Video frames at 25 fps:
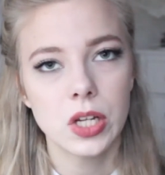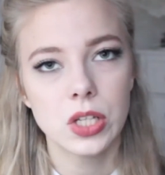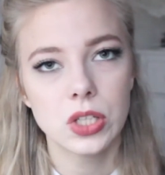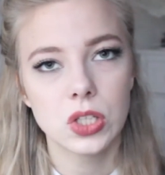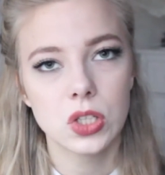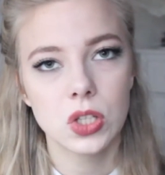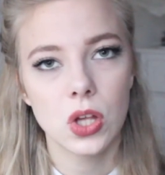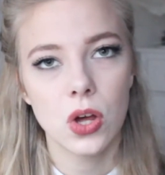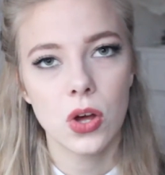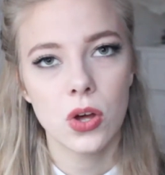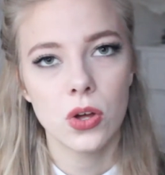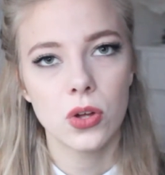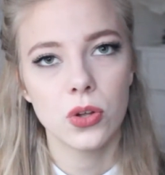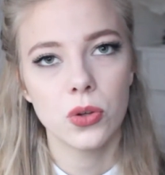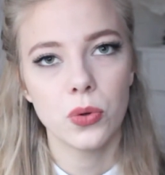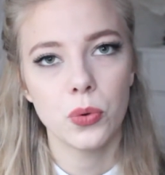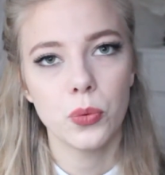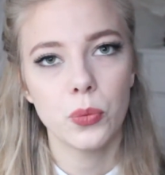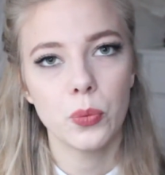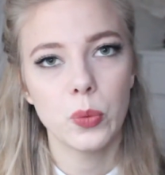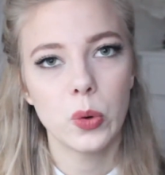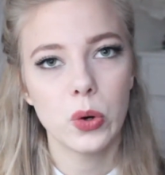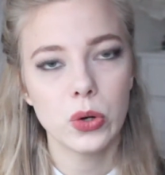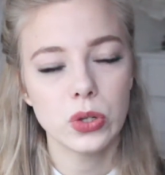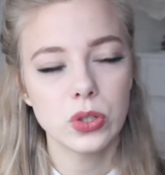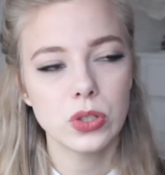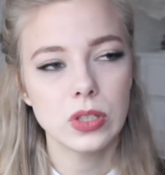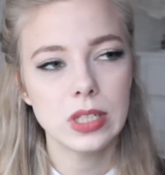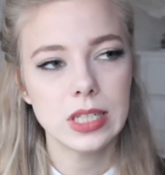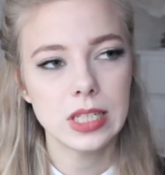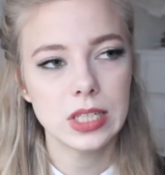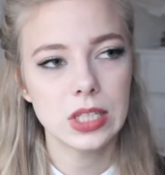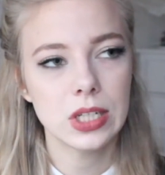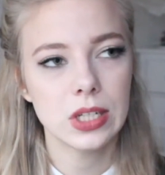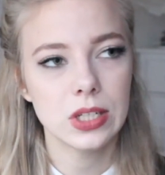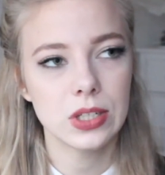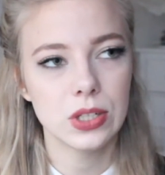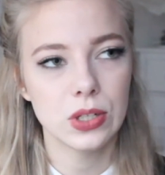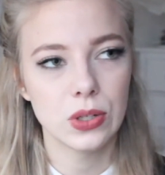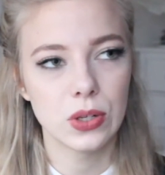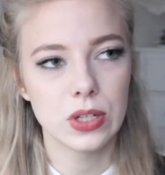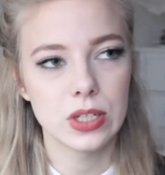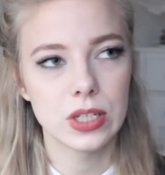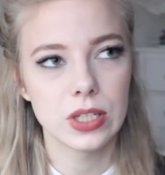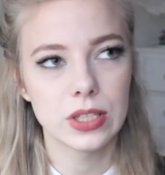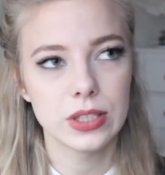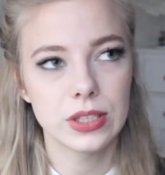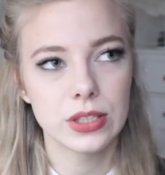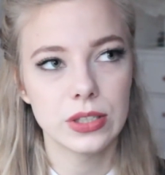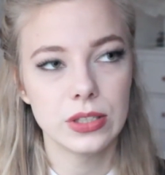So what you need to do
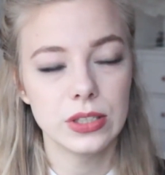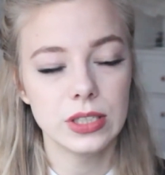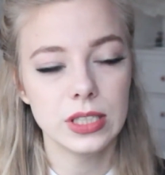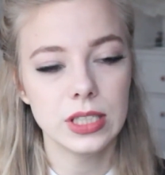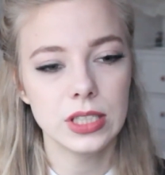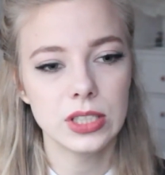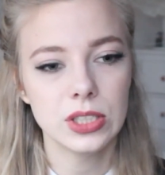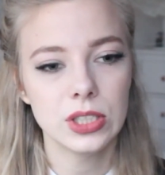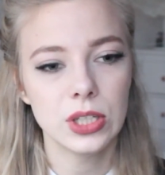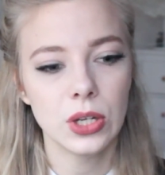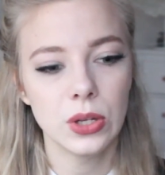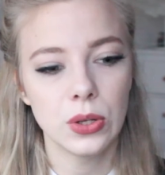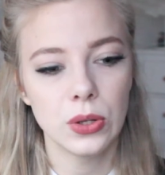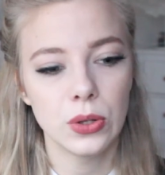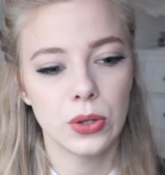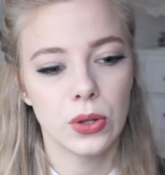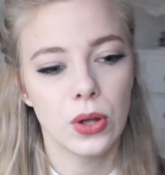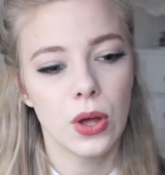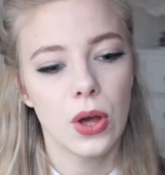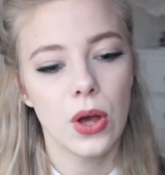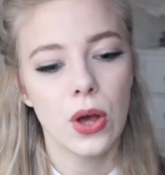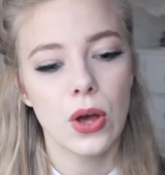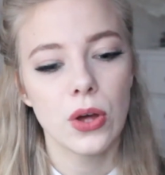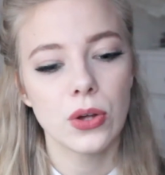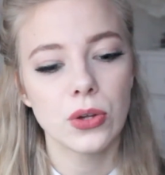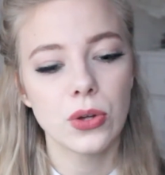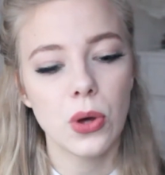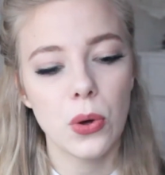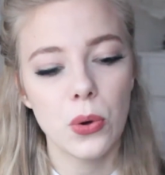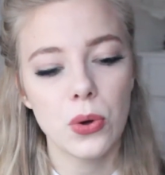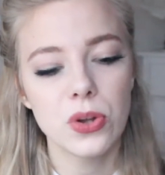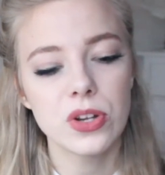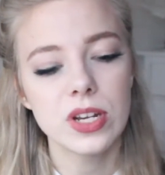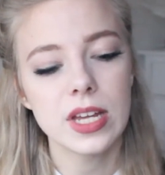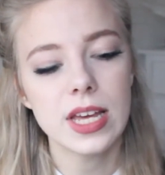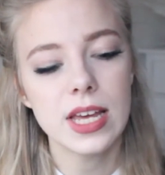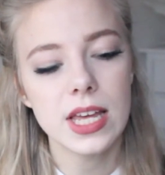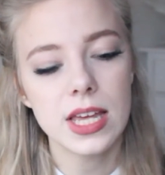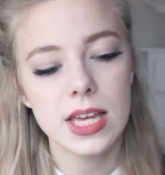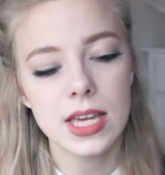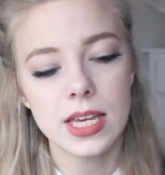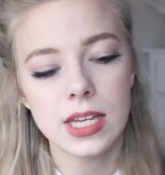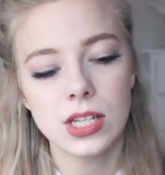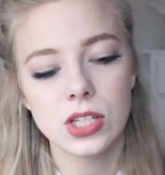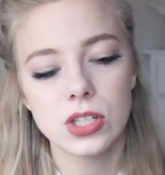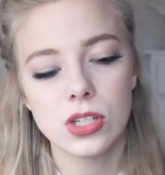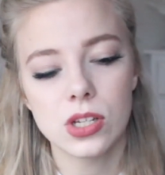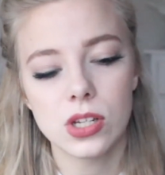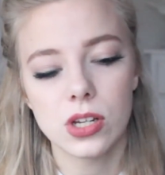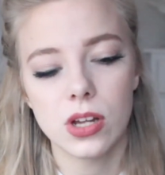is you need to go on
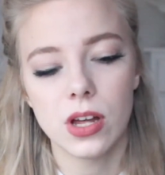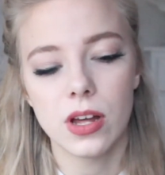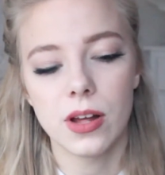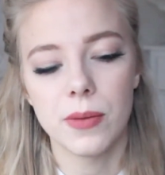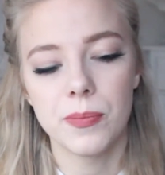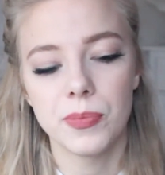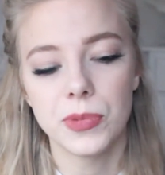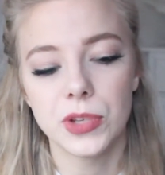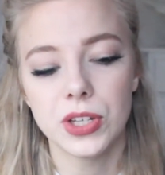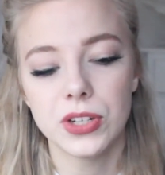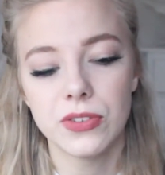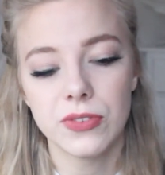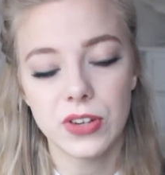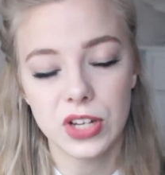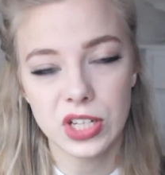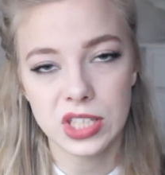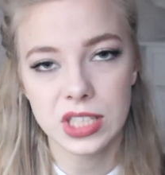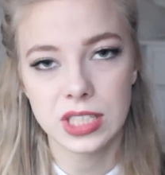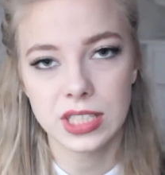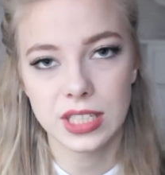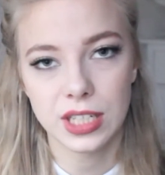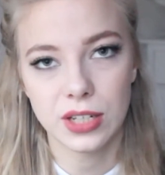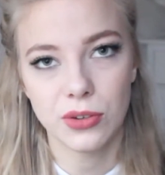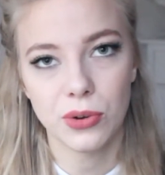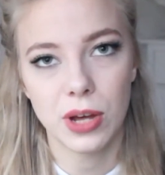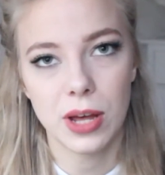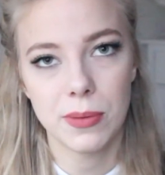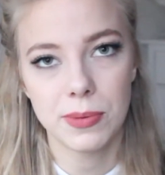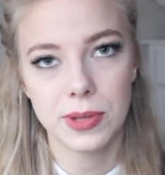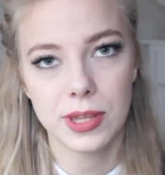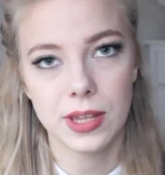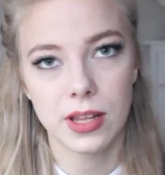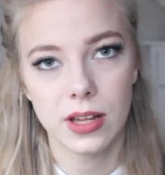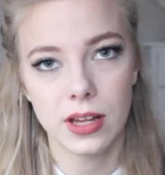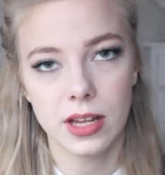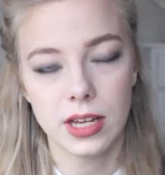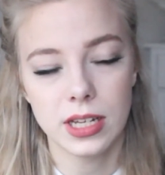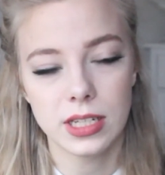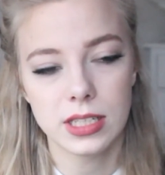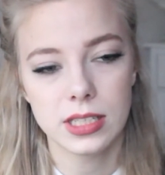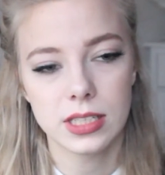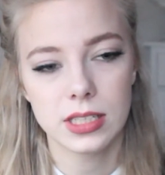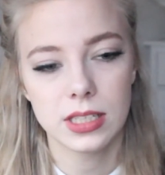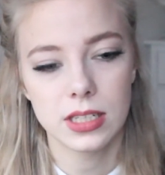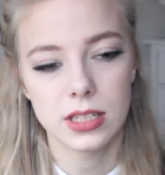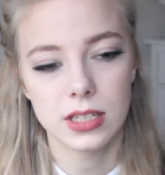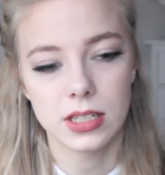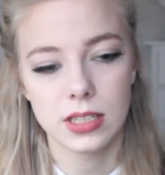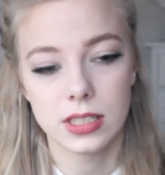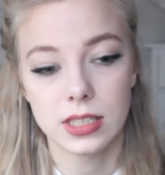each university
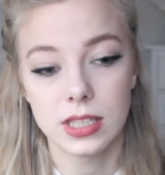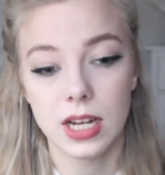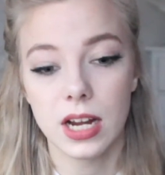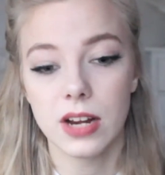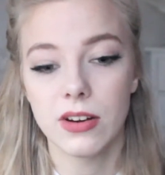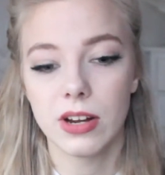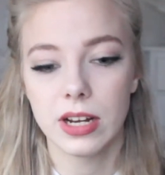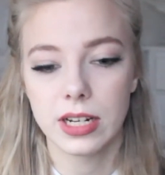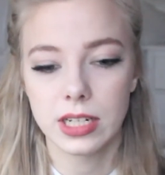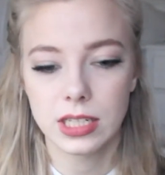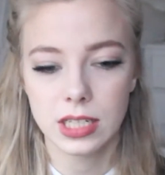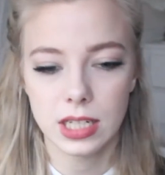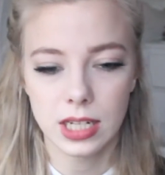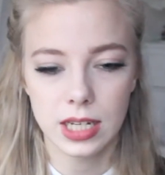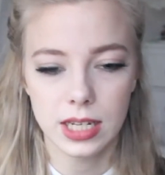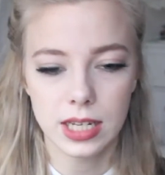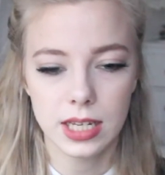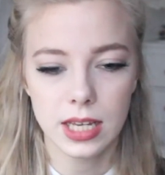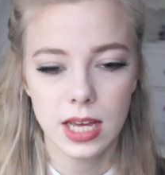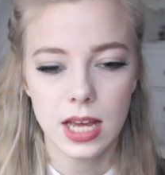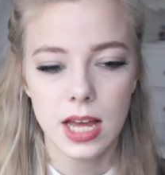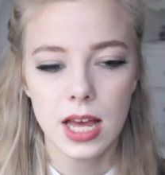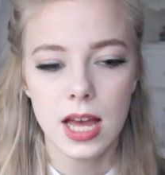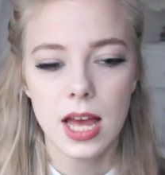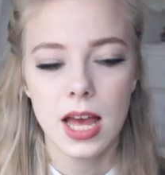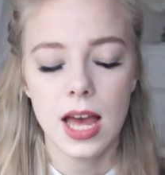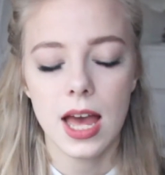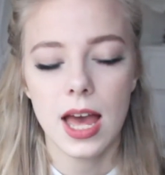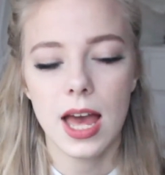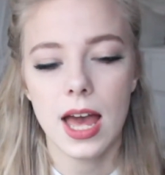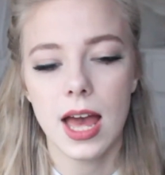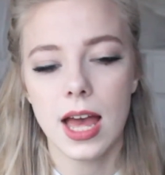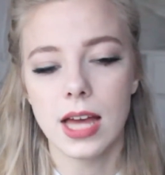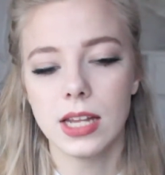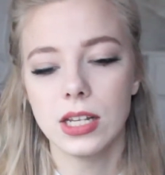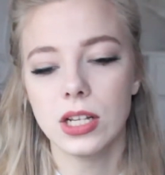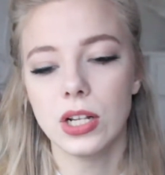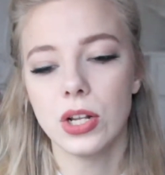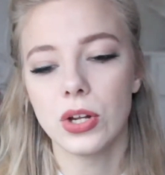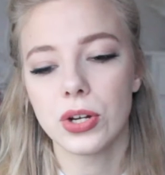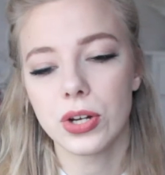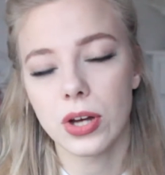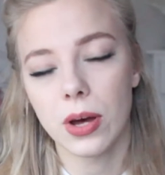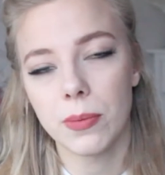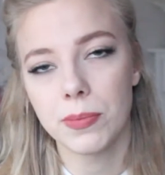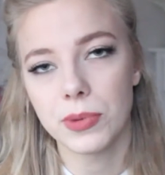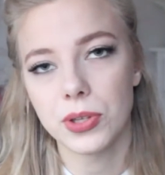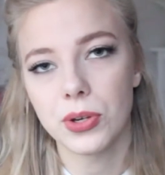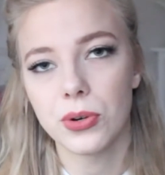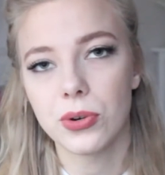website directly and look
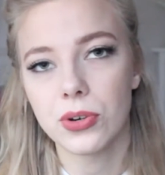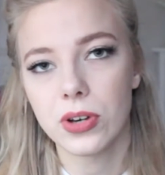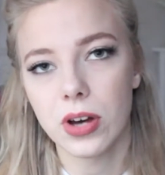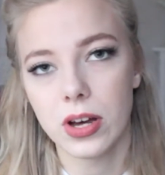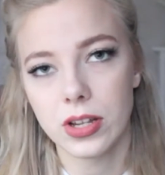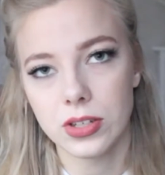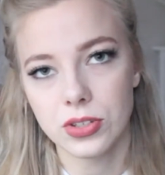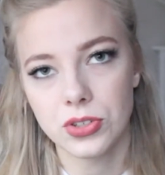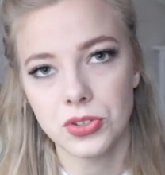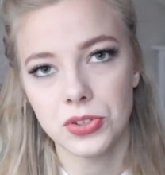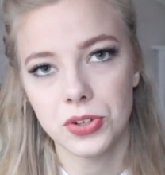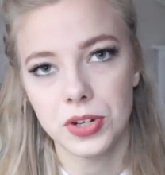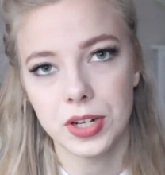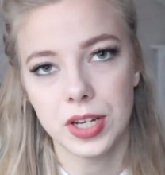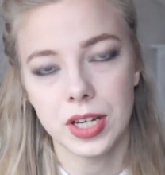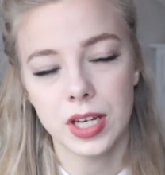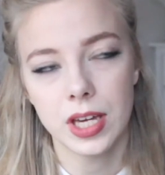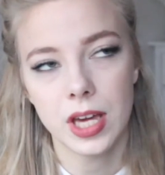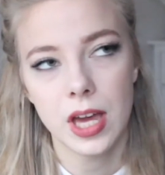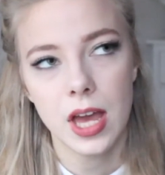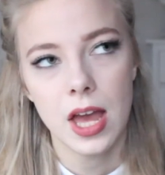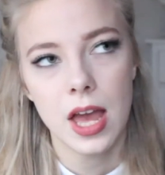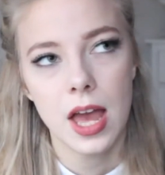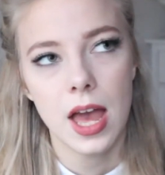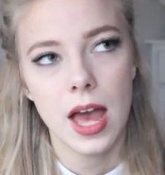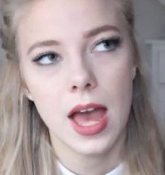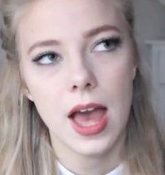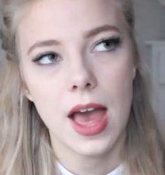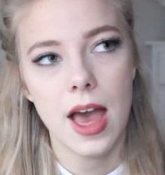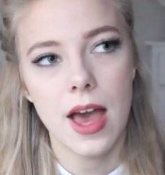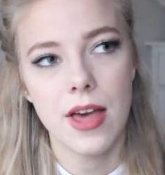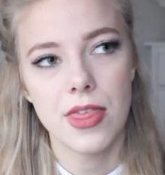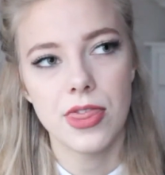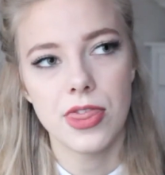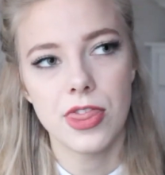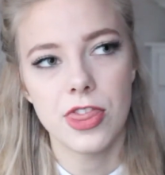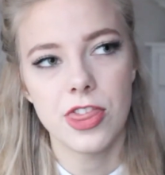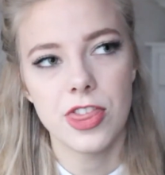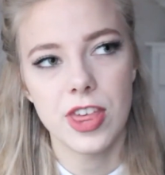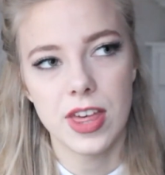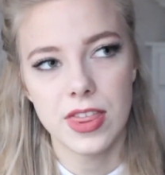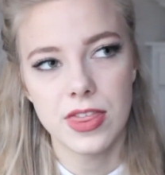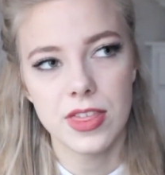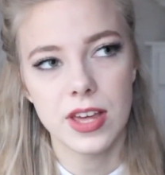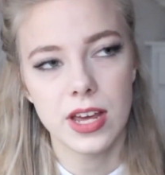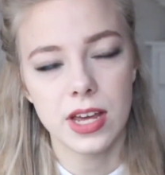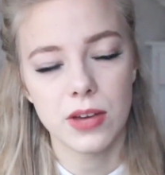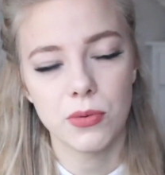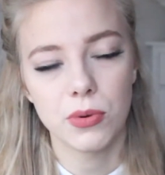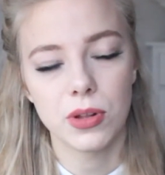up your country, and
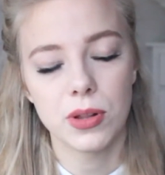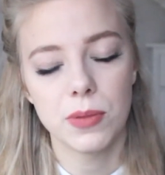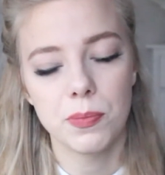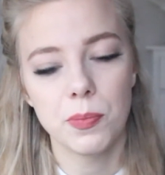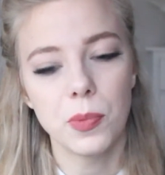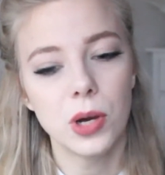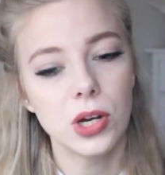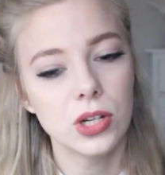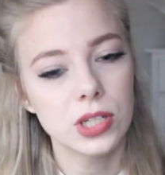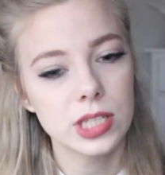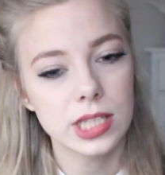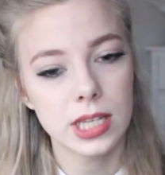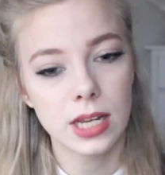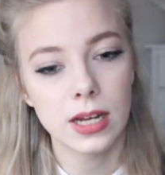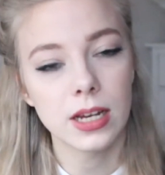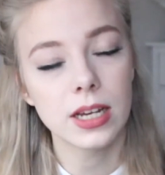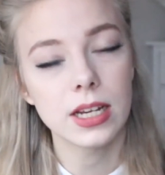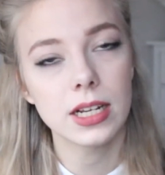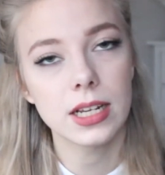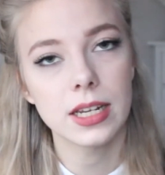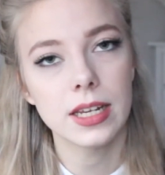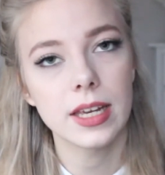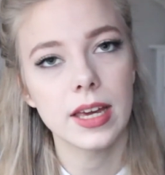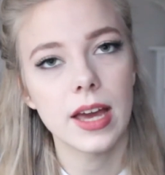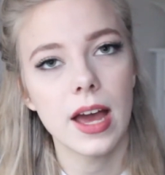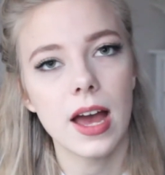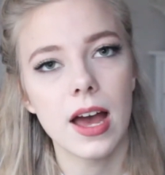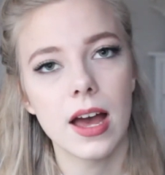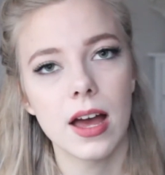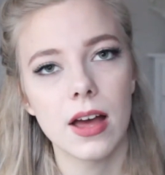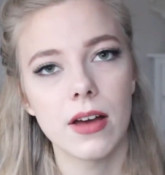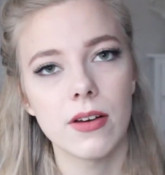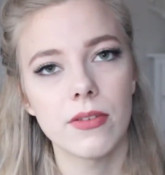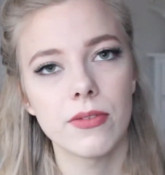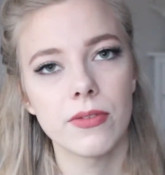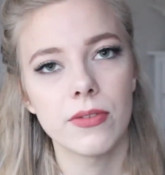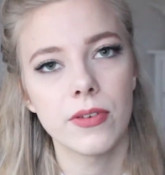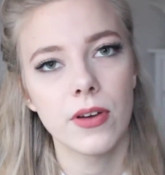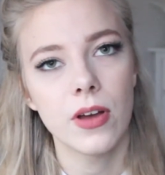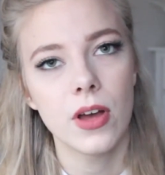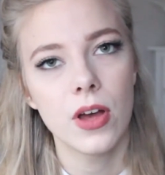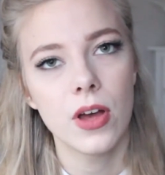then they will most likely have